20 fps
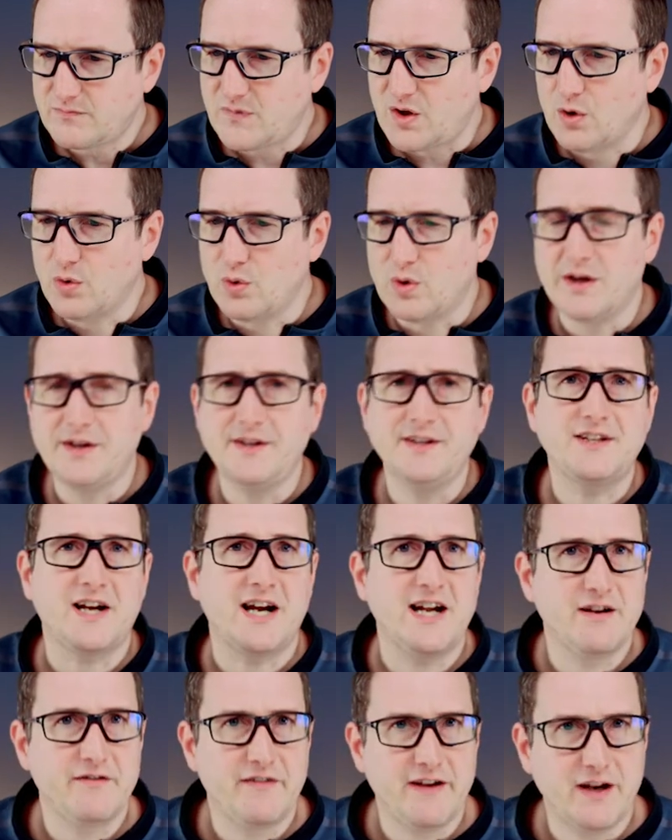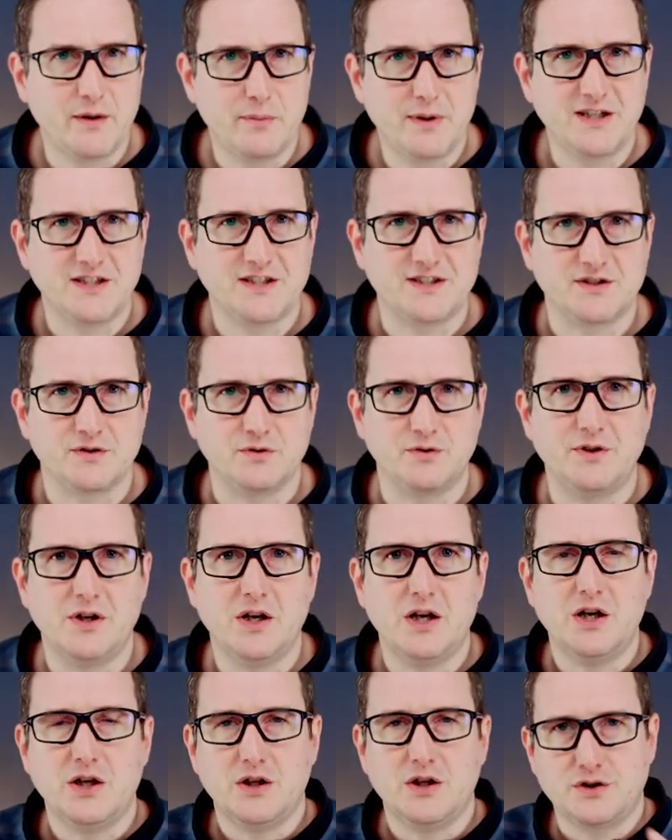or an entire availability zone.
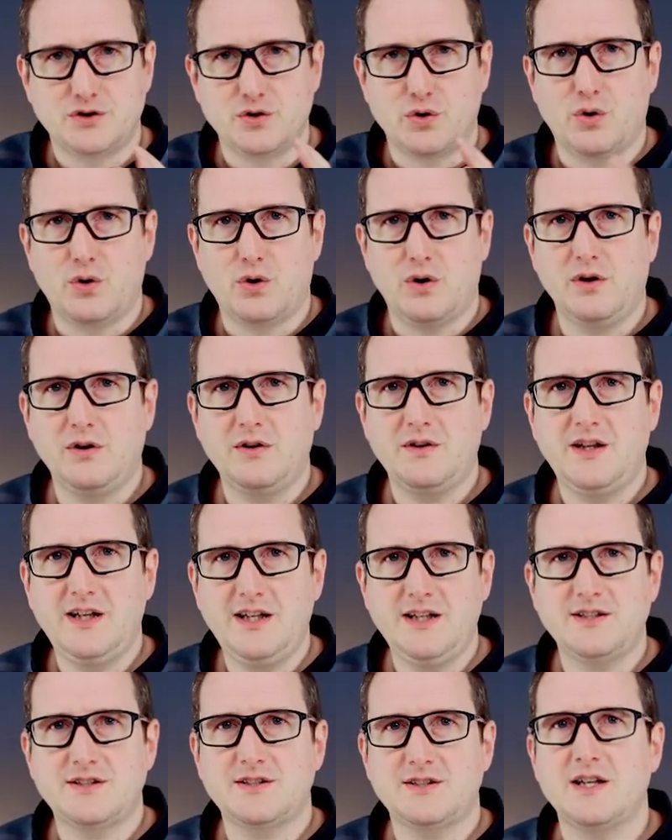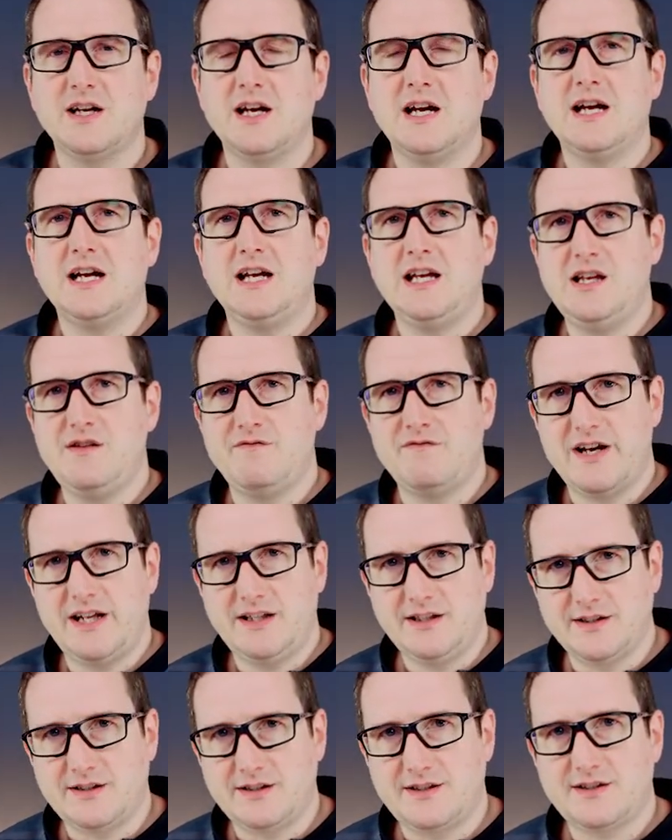So all these
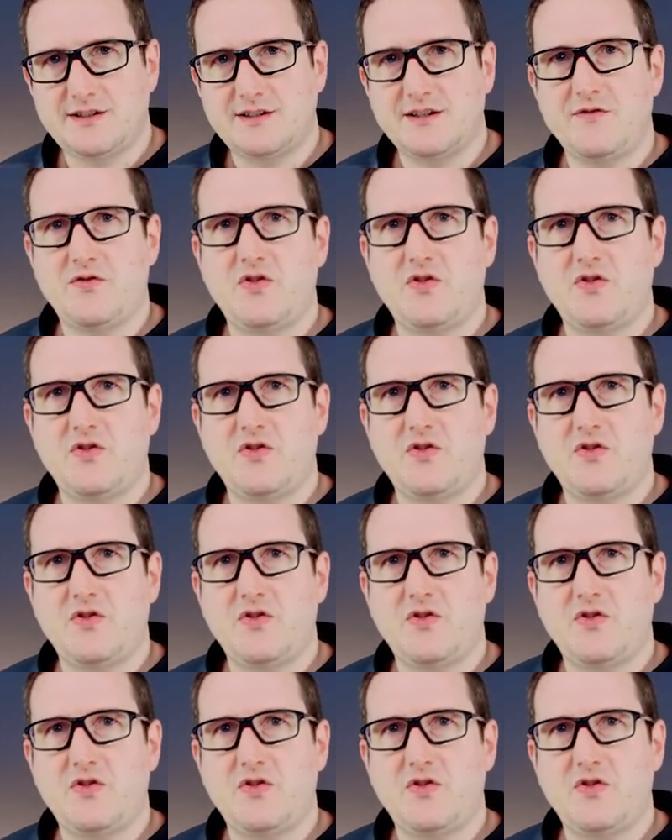events,